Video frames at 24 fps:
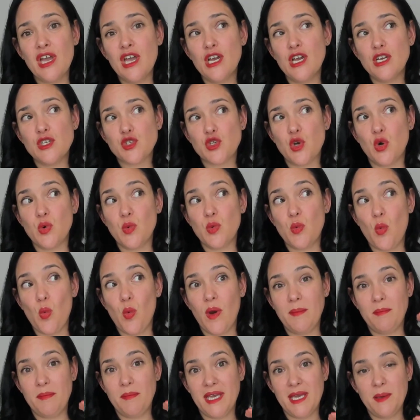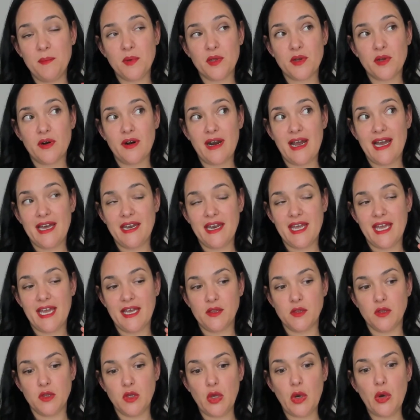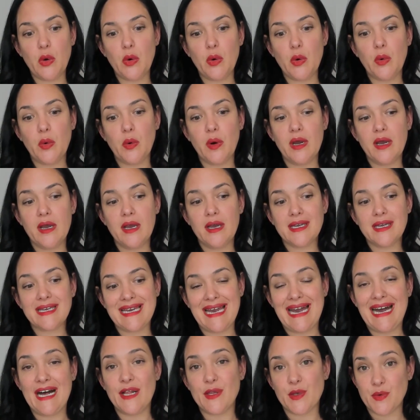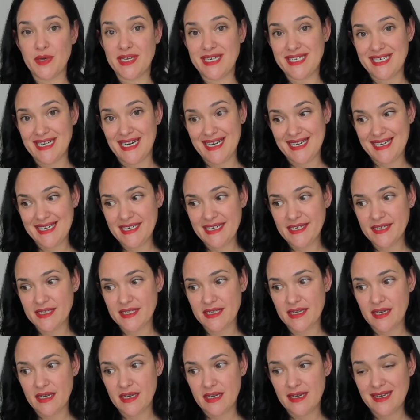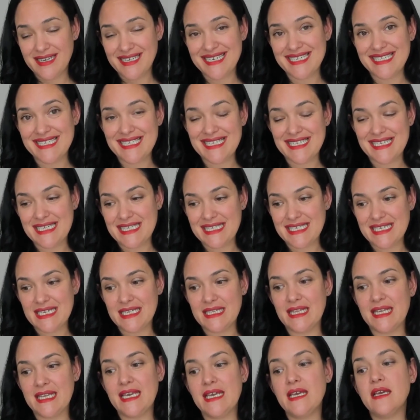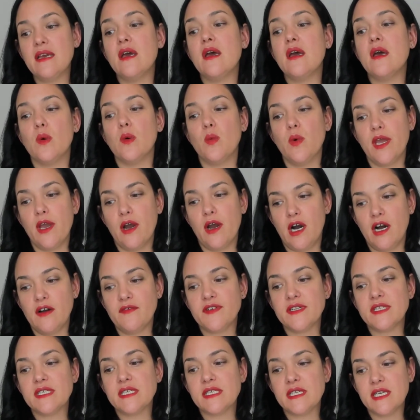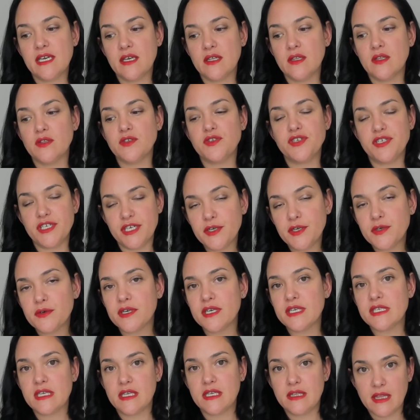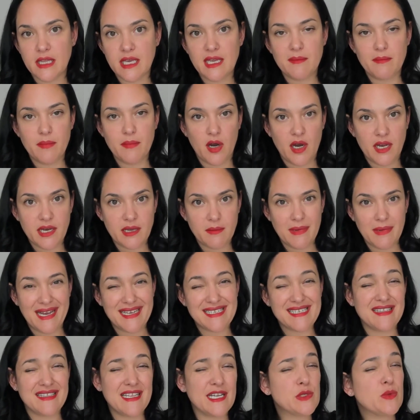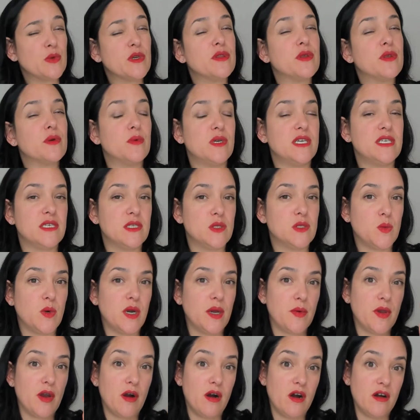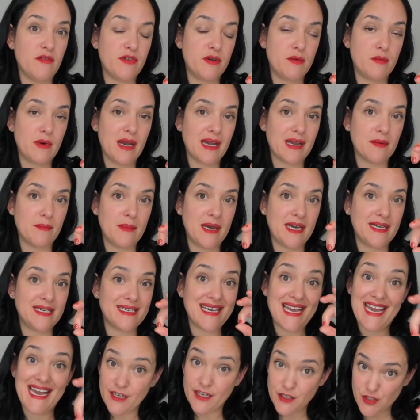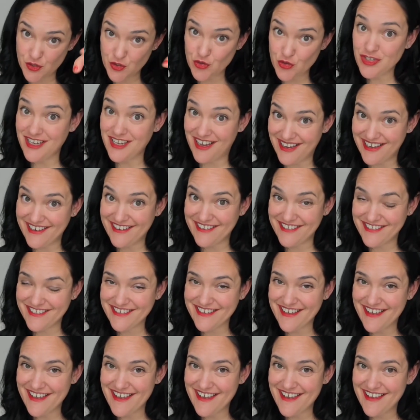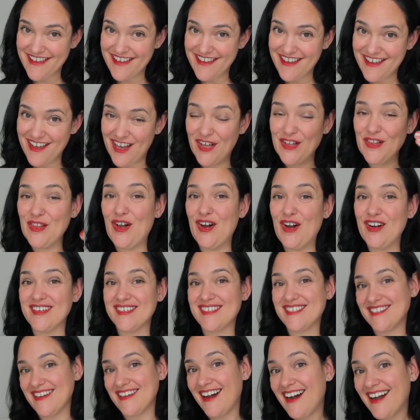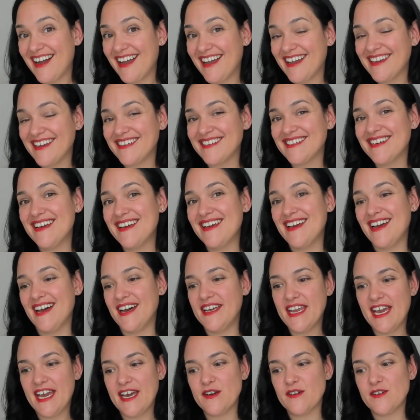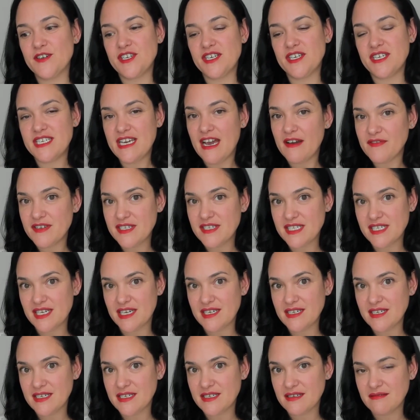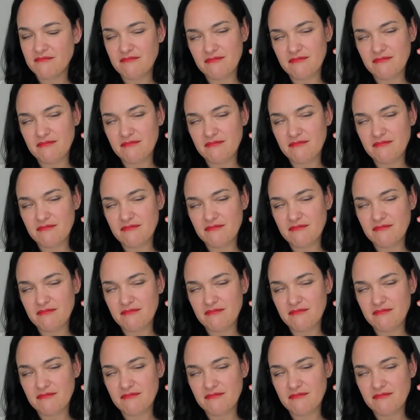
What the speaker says: So when people are at a low calorie diet consistently, we often see a decrease in lean body mass. And that's one of the reasons why we often recommend exercise alongside an energy deficit